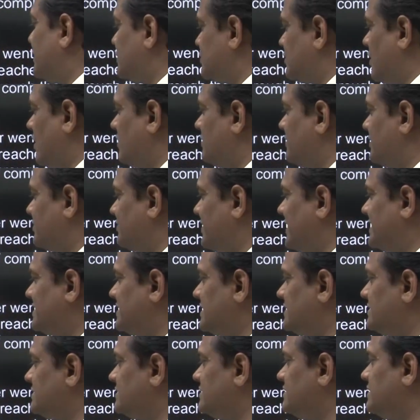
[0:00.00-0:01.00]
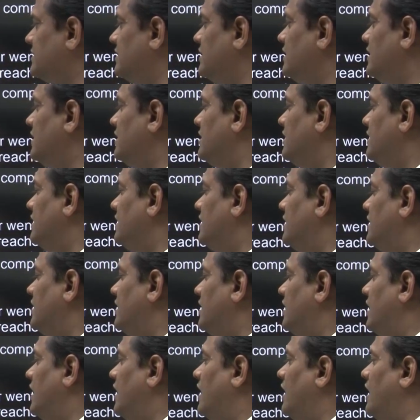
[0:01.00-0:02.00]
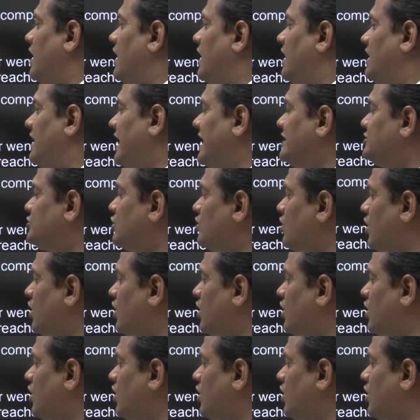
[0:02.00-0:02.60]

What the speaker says: to solve the questions. Lencho